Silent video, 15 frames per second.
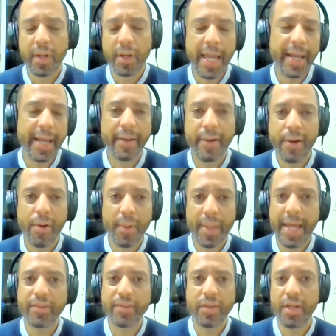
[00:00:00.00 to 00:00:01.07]
are like, oh, well,
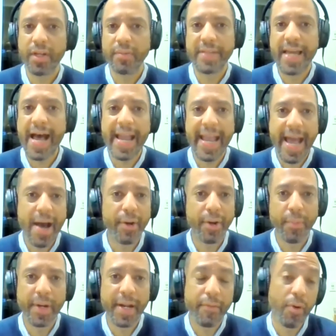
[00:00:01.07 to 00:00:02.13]
that's going to die out
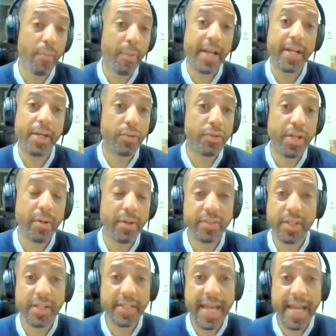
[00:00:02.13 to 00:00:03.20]
or whatever. Radio generally is
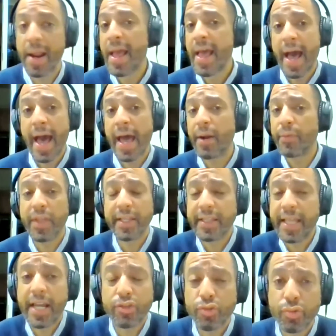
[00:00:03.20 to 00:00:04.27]
going to die out. I don't think
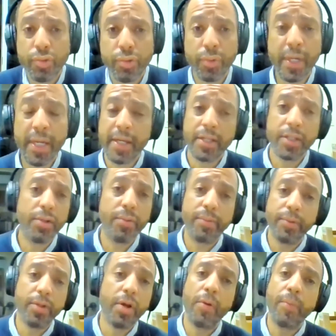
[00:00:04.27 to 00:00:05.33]
that's true.
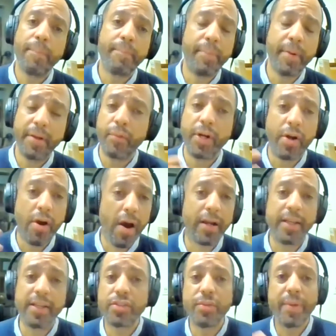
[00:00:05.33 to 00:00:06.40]
But
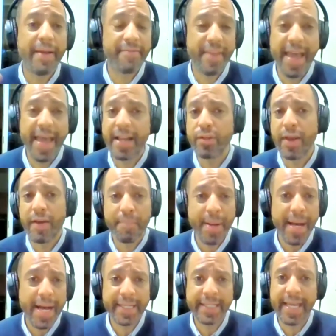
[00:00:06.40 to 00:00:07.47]
regardless, you have that, you have
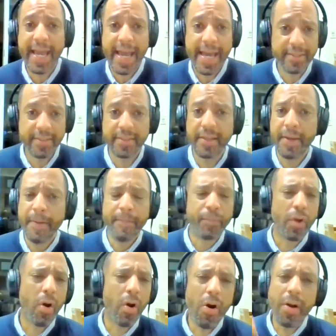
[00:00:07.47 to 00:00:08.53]
podcasts,
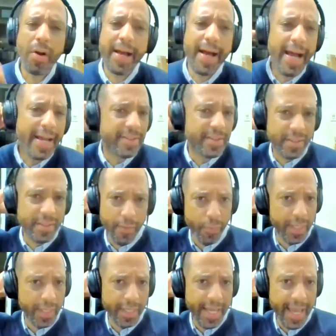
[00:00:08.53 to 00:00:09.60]
all kinds of stuff
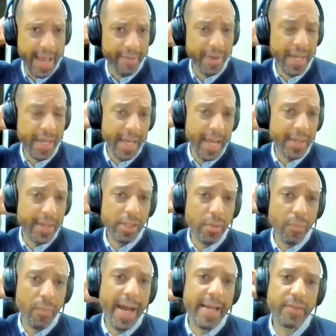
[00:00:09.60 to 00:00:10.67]
we didn't have. And then
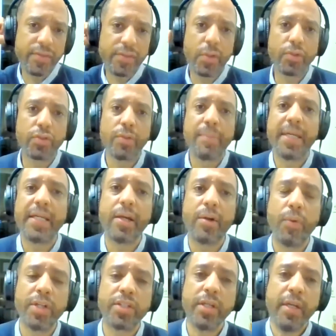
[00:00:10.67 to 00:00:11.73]
the rise of social media,
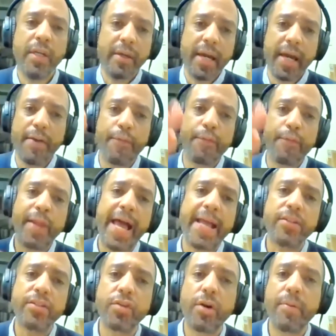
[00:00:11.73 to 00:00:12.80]
which kind of
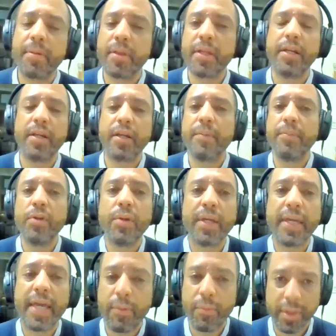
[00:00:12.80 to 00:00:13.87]
flattens your ability to
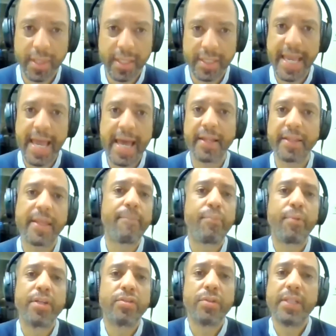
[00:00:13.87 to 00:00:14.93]
communicate with the talent that
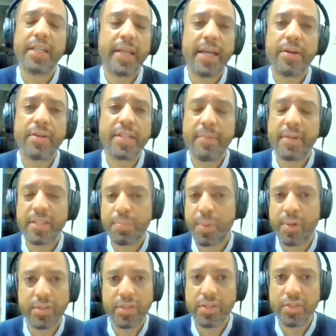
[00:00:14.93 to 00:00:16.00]
brings you the entertainment
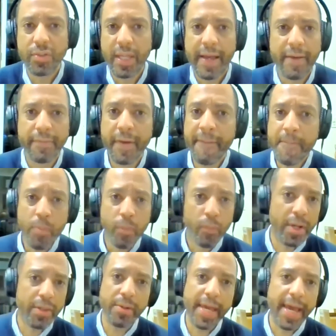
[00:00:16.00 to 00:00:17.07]
experiences you love,
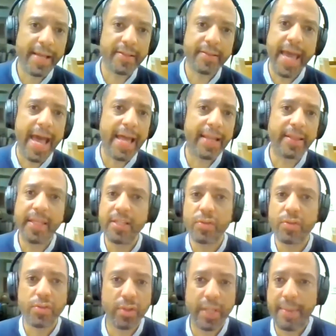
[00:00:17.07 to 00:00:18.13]
whether that's
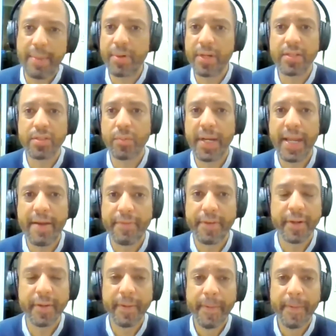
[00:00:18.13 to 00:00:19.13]
athletes or celebrities or whatever.